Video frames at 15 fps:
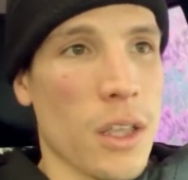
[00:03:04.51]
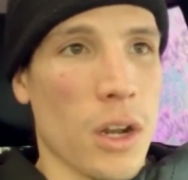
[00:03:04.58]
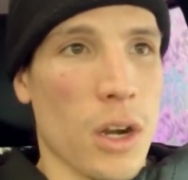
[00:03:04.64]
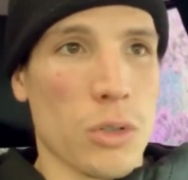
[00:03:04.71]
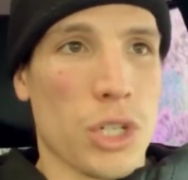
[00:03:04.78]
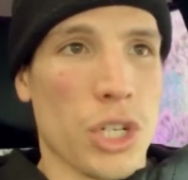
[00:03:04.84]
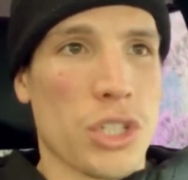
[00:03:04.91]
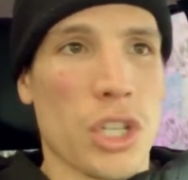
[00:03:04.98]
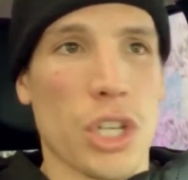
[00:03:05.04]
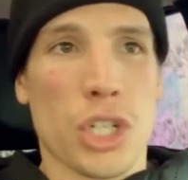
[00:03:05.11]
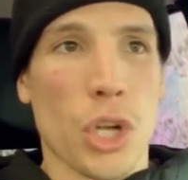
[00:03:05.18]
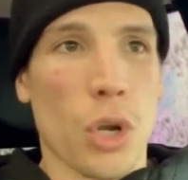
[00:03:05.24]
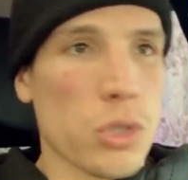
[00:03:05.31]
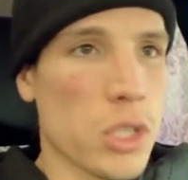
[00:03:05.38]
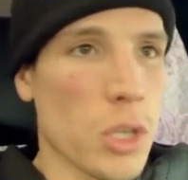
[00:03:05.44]
you know, just to
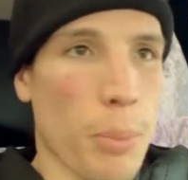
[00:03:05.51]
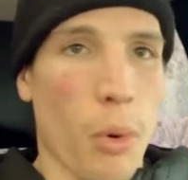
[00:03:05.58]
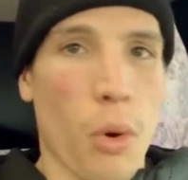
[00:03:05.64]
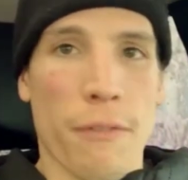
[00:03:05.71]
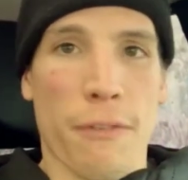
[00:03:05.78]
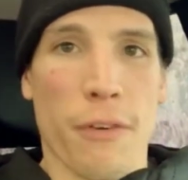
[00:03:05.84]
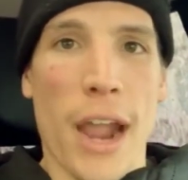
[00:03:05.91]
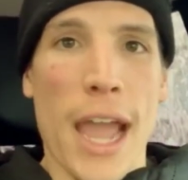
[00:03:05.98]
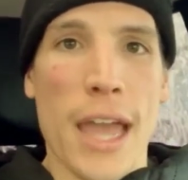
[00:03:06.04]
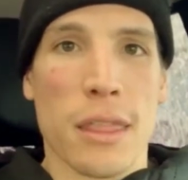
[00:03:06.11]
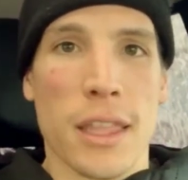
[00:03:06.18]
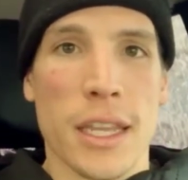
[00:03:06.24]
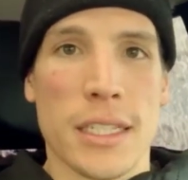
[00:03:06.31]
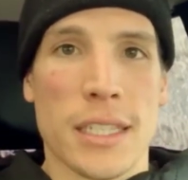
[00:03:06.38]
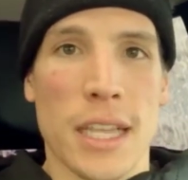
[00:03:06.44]
show support for
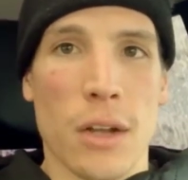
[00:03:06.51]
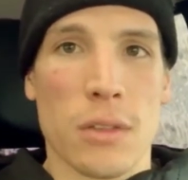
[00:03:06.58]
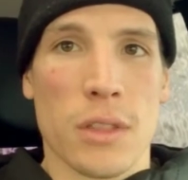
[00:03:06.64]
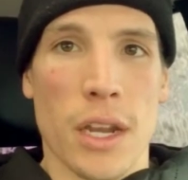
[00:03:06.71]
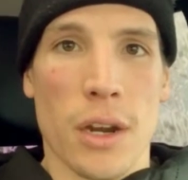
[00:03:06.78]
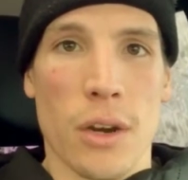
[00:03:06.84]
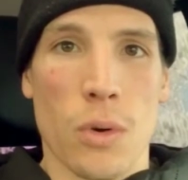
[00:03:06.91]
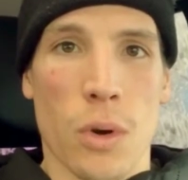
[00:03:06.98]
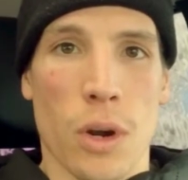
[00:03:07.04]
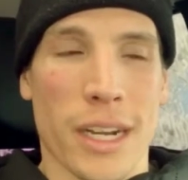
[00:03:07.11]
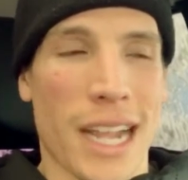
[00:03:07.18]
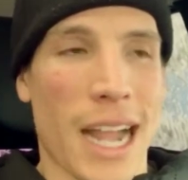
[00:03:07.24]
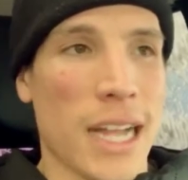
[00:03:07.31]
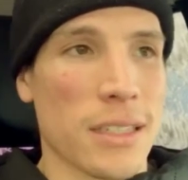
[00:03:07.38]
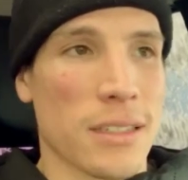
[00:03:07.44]
athletes out there who
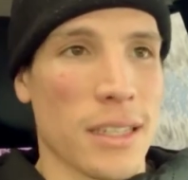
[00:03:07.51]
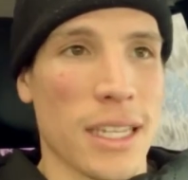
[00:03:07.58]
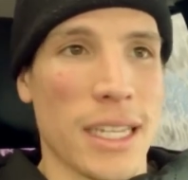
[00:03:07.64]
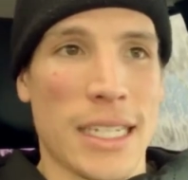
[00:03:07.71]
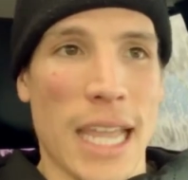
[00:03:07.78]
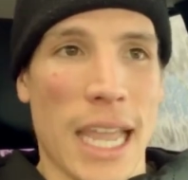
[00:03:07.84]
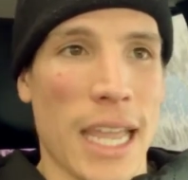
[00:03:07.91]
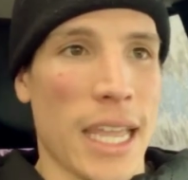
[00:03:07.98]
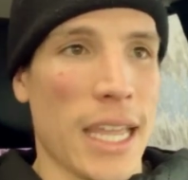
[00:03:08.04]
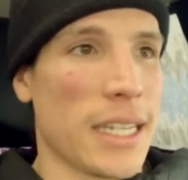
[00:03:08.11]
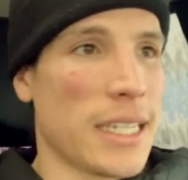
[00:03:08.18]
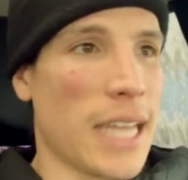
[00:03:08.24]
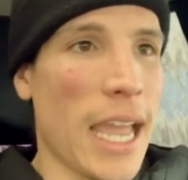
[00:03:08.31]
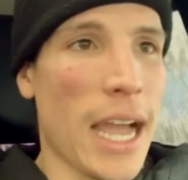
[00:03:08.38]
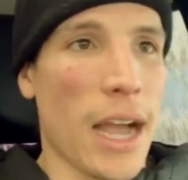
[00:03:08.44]
are constantly day
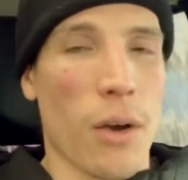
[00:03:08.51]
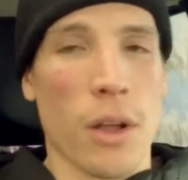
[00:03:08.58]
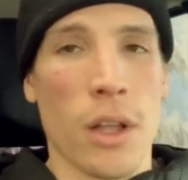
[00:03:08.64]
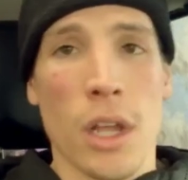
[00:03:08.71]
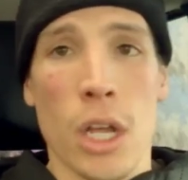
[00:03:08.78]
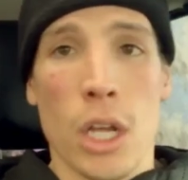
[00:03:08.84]
in, day out,